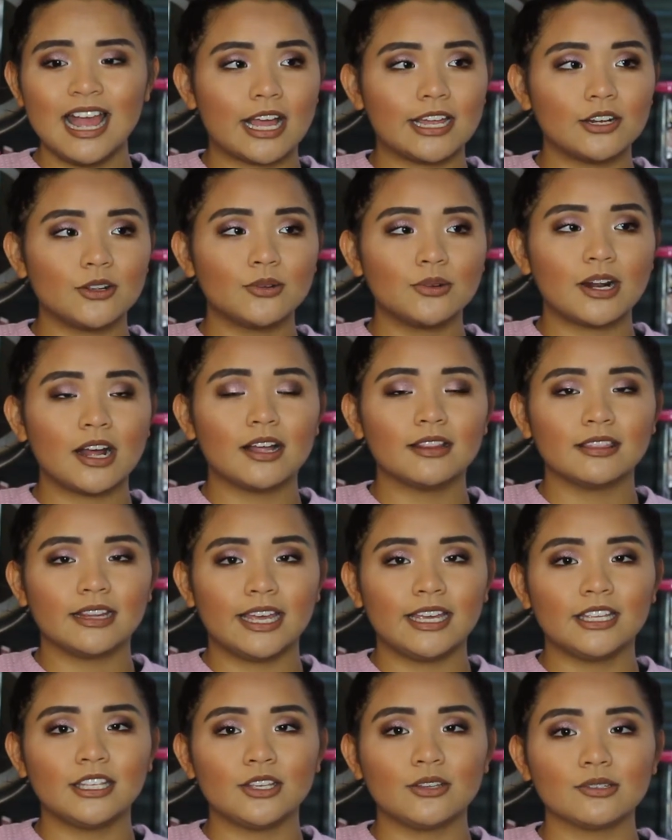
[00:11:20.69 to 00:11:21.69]
I do not
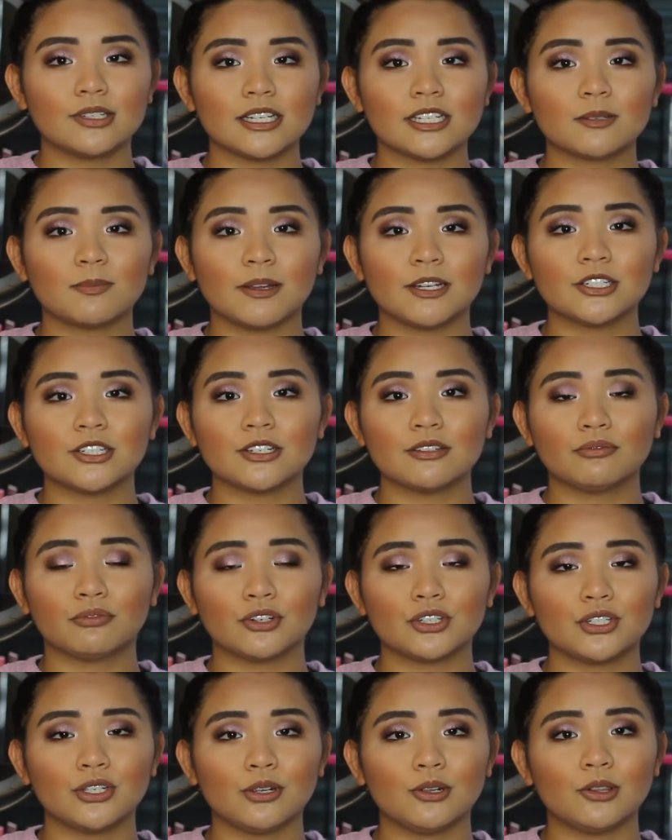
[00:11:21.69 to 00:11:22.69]
like using sponges
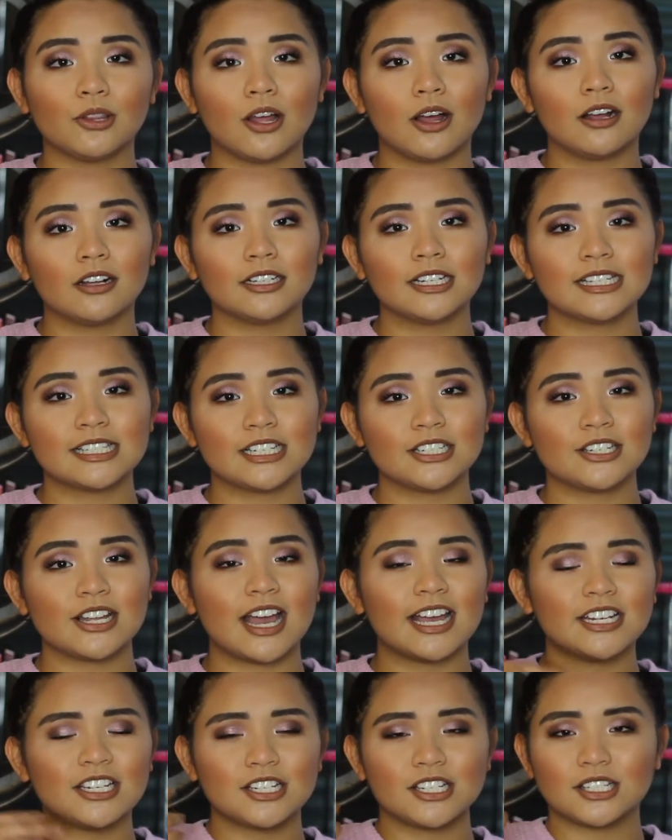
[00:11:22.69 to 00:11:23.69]
for too long because
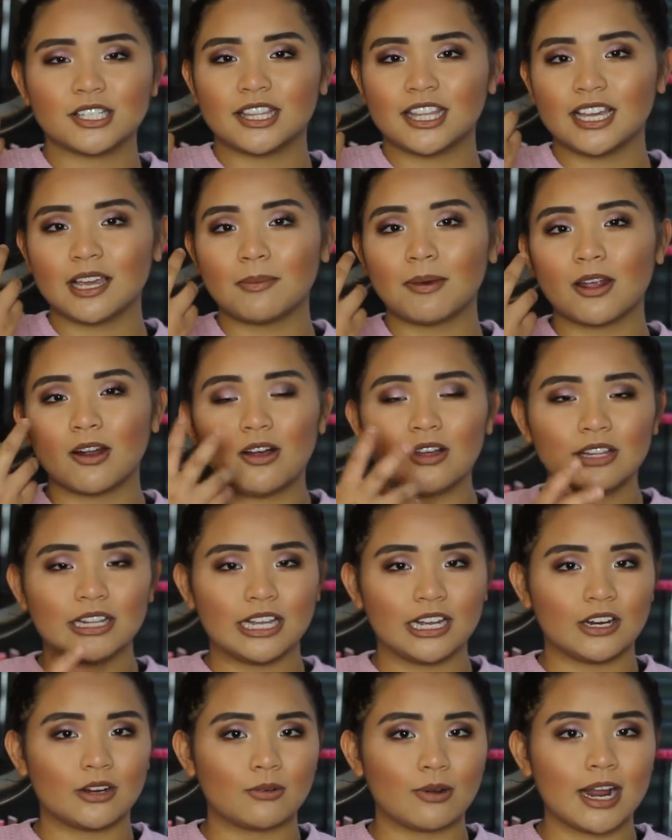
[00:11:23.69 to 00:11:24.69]
I just think about all
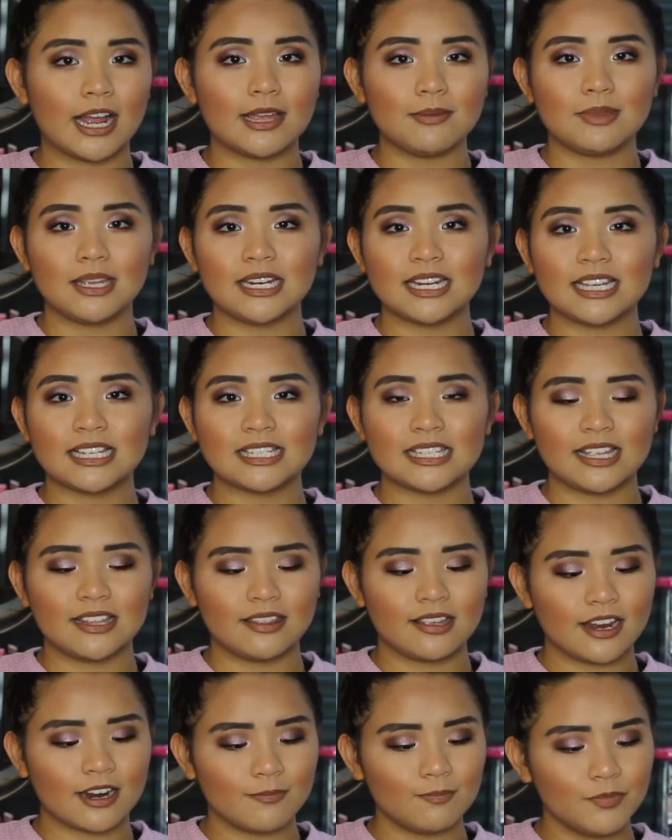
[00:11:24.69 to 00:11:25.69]
that griminess in
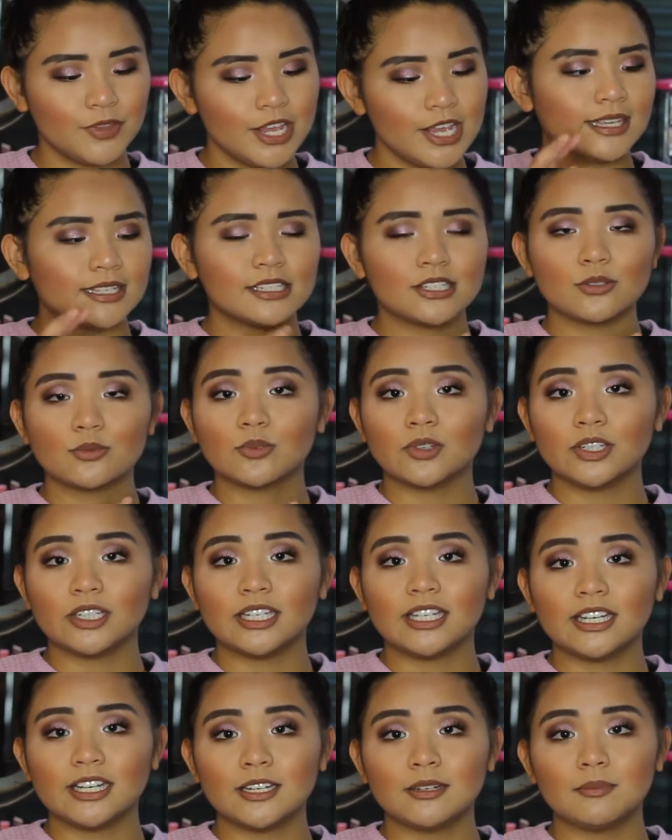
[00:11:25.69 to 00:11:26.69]
there. This is
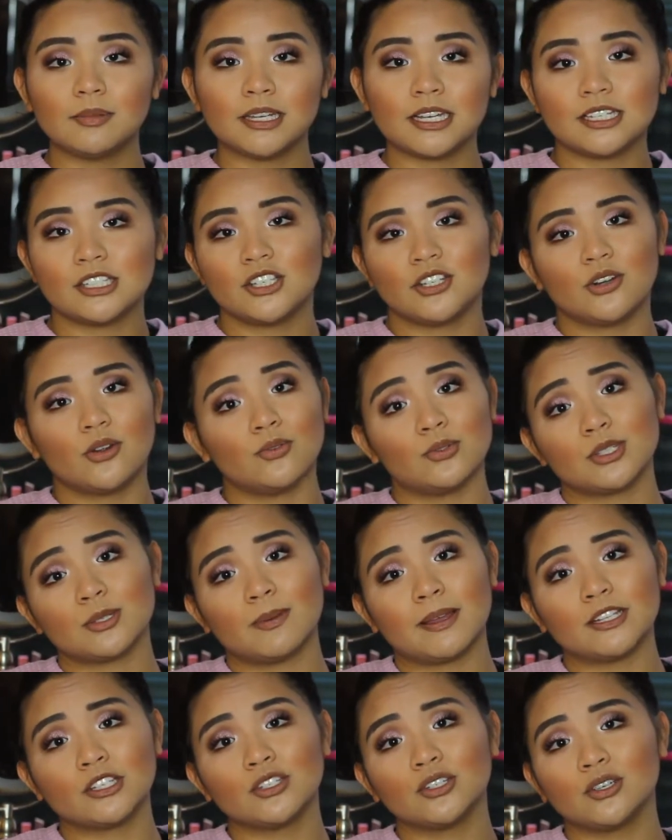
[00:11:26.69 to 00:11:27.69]
really good because you don't
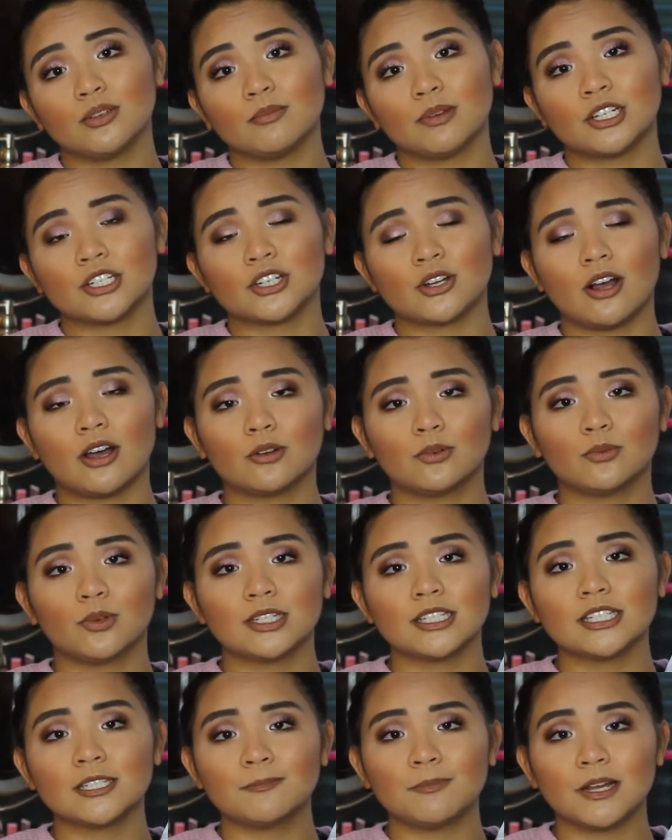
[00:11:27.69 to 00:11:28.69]
spend too much on
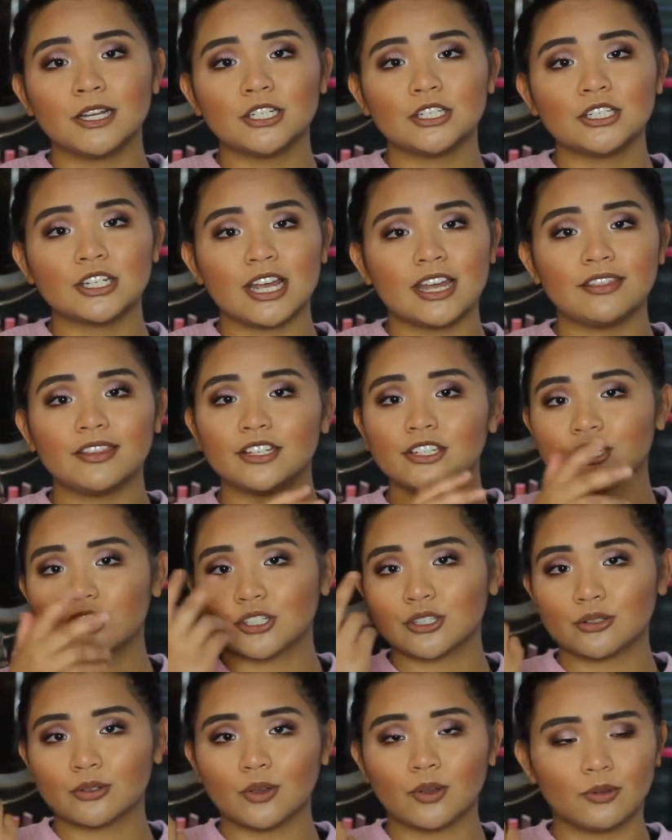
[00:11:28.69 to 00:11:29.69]
one sponge and then
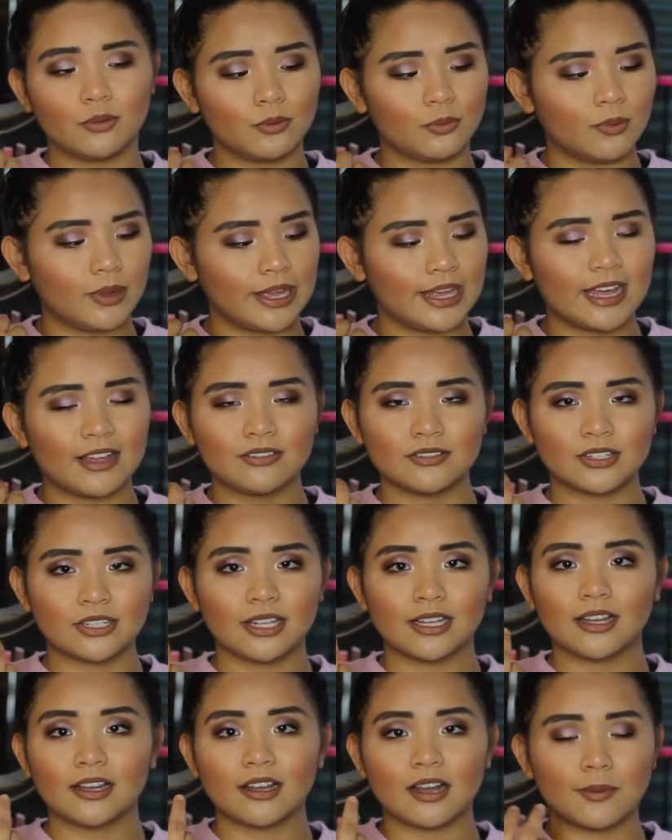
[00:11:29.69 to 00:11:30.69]
just throw it away after
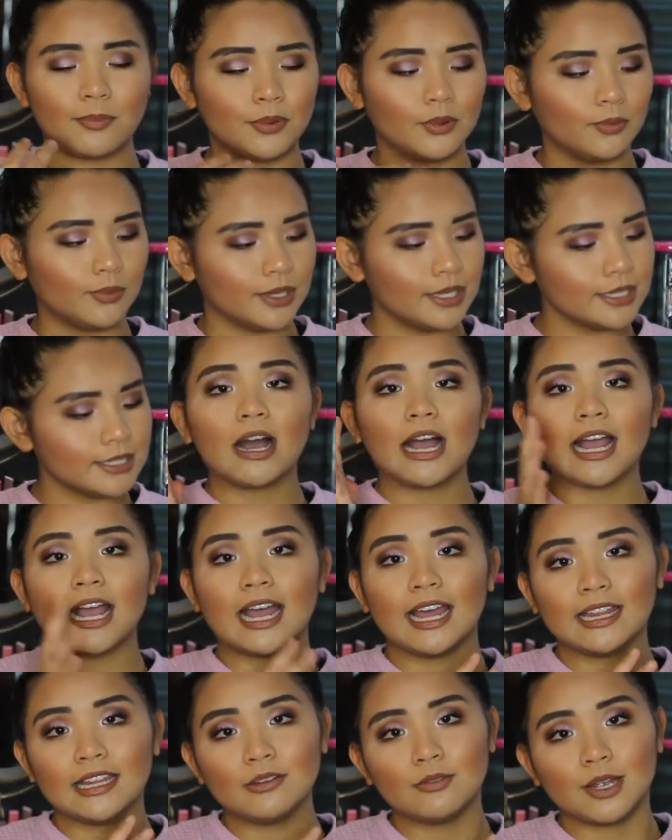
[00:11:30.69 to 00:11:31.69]
like a couple weeks. I
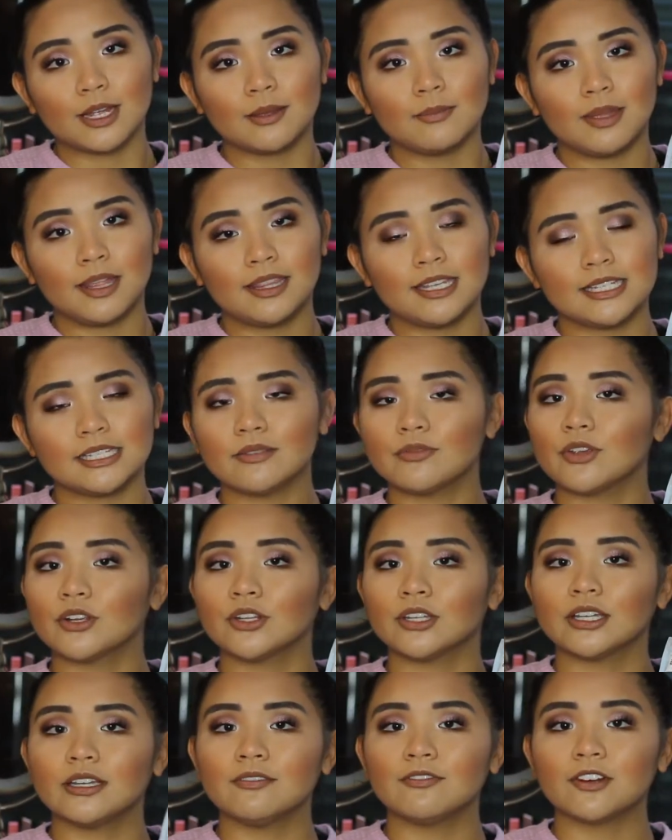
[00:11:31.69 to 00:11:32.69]
highly recommend these if you're
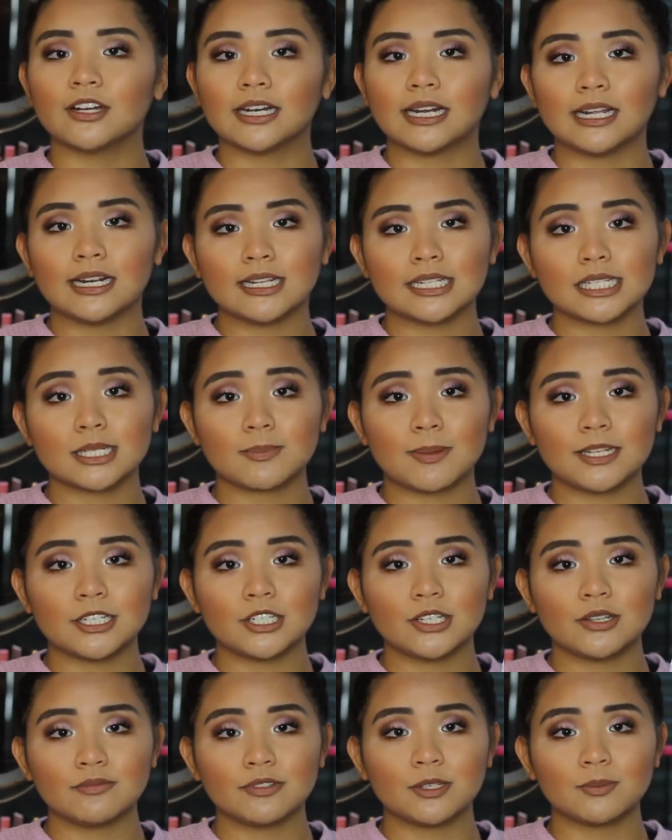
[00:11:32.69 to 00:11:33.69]
looking for an
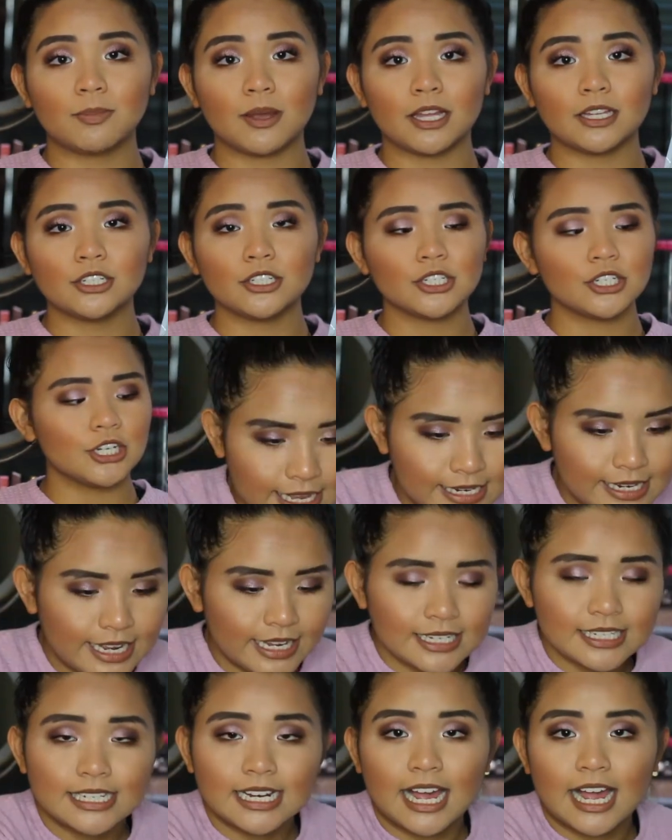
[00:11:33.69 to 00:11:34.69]
inexpensive sponge.
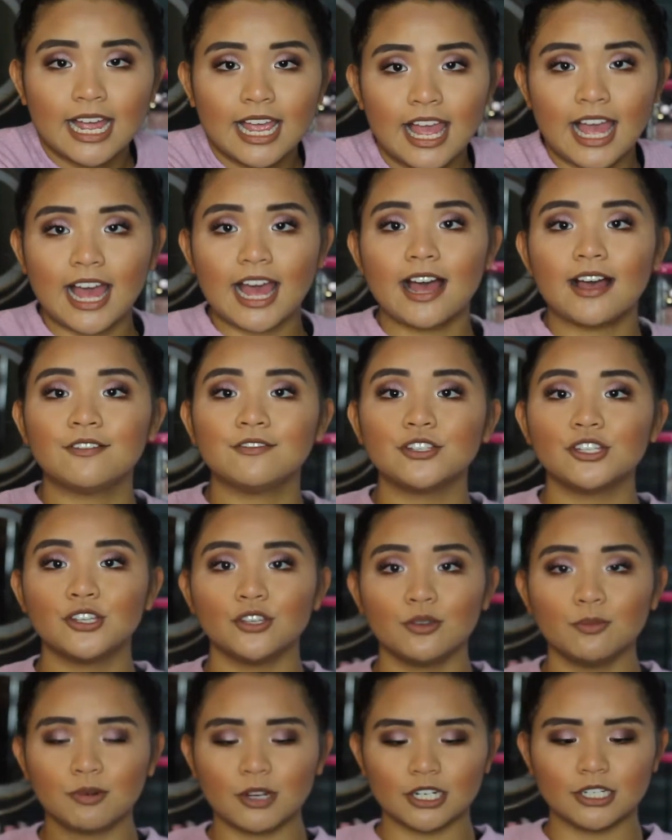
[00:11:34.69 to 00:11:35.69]
Next, I have
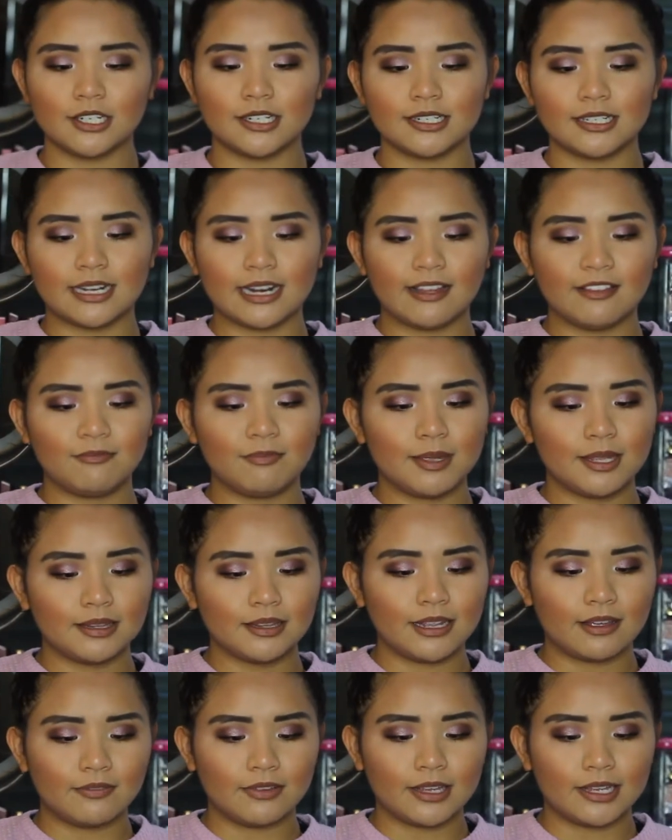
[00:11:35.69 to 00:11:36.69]
two brushes that I've been
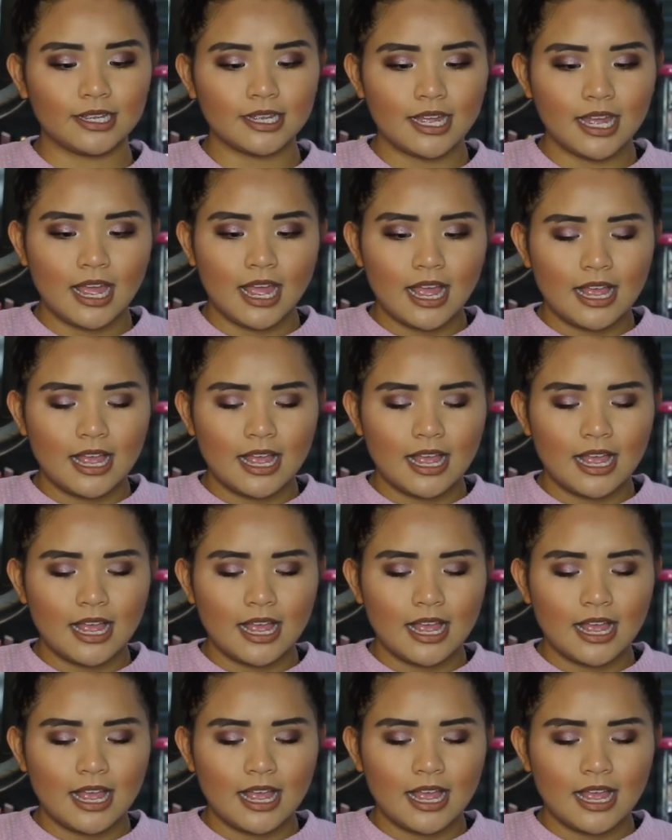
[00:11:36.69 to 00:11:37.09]
loving.